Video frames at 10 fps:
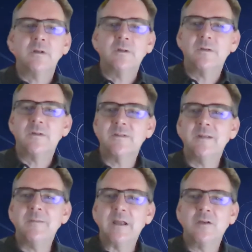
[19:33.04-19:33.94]

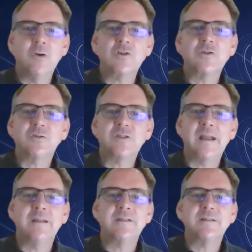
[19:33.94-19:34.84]
systemic commercial
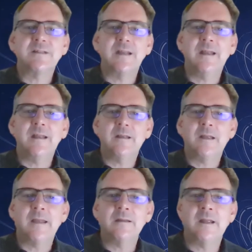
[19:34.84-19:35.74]
challenges
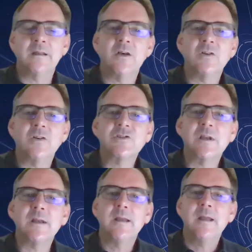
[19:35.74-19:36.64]
and
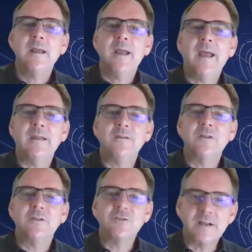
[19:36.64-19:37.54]
culture and
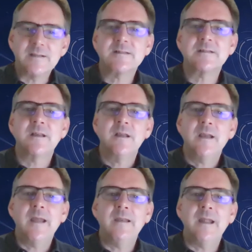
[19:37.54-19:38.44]
trust
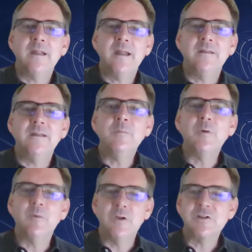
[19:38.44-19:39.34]
and deep
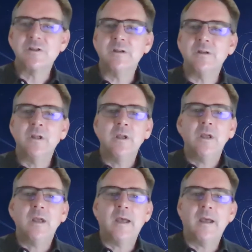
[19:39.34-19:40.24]
immersion
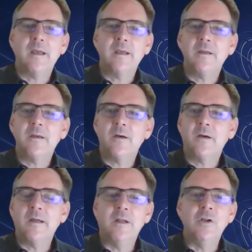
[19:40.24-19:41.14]

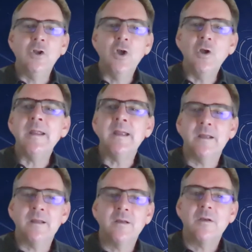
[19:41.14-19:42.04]

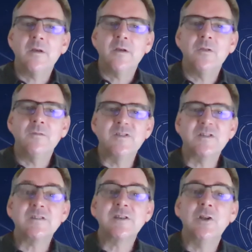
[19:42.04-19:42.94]
learning, the
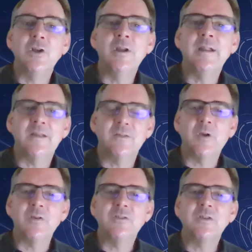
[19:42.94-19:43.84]
visitor learning, as
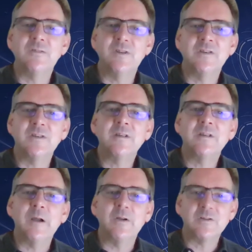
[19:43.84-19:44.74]
opposed to the visitor
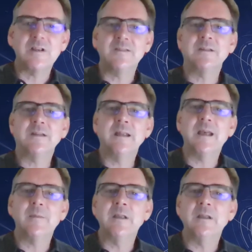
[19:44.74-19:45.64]
barrel-chestedly
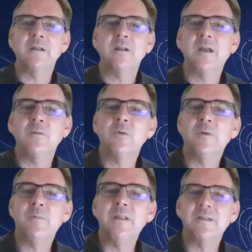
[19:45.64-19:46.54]
coming in and going, well,
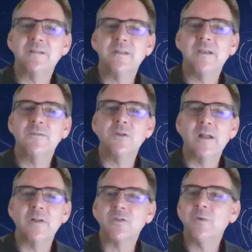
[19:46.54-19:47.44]
we've been successful
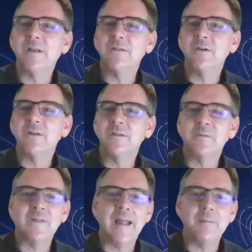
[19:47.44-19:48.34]
elsewhere, so it's a
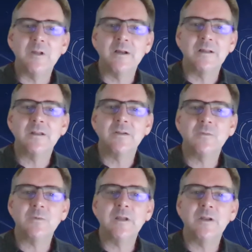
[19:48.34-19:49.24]
slam dunk that we're
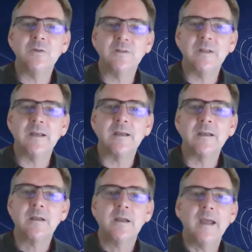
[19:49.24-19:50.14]
going to do it here.
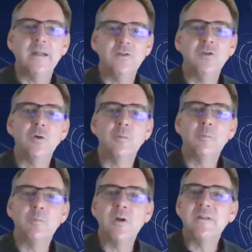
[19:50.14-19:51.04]
And to your
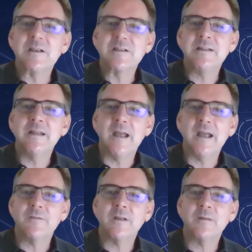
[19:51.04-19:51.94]
point, especially in
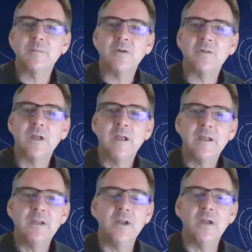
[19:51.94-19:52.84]
Africa, because
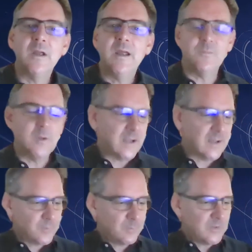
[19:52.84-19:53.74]
if we
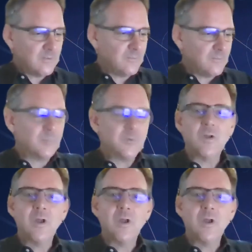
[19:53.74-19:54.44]
come from a developed